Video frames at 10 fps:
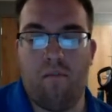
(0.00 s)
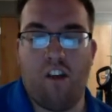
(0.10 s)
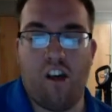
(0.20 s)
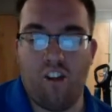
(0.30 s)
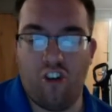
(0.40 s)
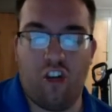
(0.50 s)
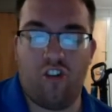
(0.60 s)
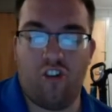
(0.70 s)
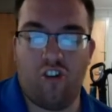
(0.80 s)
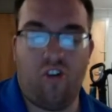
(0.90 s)

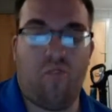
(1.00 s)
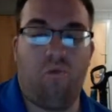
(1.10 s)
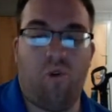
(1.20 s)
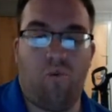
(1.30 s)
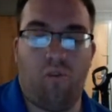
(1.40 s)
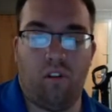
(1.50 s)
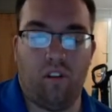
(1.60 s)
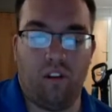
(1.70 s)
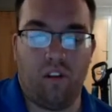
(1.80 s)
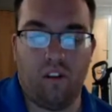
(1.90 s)
adjust appropriately.
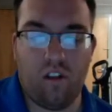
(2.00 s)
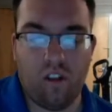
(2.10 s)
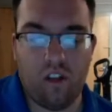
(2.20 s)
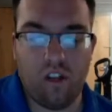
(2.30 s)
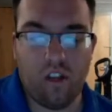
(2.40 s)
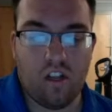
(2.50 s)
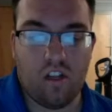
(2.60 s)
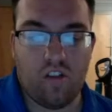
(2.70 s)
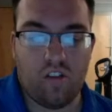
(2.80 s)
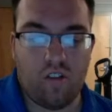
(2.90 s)
And
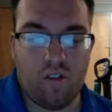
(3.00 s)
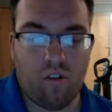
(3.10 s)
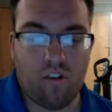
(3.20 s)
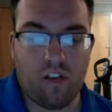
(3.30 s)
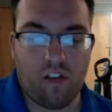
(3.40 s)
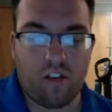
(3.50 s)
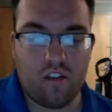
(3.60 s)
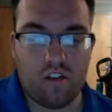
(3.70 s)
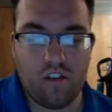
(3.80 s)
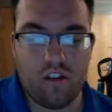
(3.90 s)
so let's actually